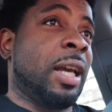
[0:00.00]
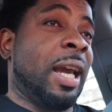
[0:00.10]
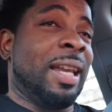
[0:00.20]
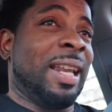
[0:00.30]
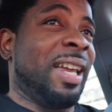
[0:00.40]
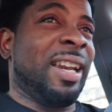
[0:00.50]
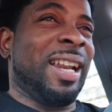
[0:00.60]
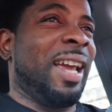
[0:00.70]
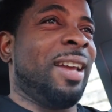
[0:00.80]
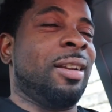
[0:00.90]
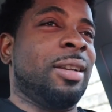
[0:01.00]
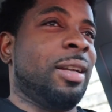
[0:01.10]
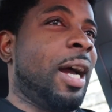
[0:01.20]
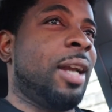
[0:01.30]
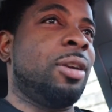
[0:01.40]
And
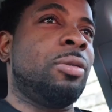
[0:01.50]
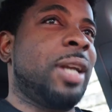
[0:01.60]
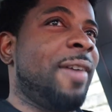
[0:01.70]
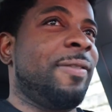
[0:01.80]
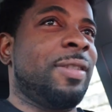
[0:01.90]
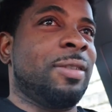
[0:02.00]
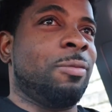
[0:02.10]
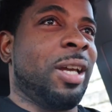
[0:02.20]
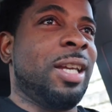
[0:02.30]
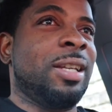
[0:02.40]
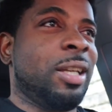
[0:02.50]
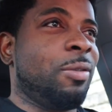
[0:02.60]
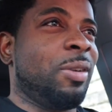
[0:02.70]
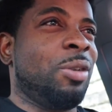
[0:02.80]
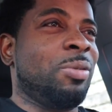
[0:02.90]
I know that what he did,
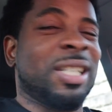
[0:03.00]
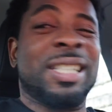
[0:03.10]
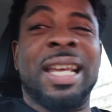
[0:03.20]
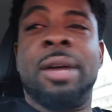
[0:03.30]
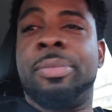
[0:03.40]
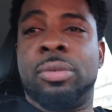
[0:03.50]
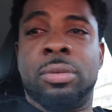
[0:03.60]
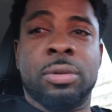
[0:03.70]
it was a sample.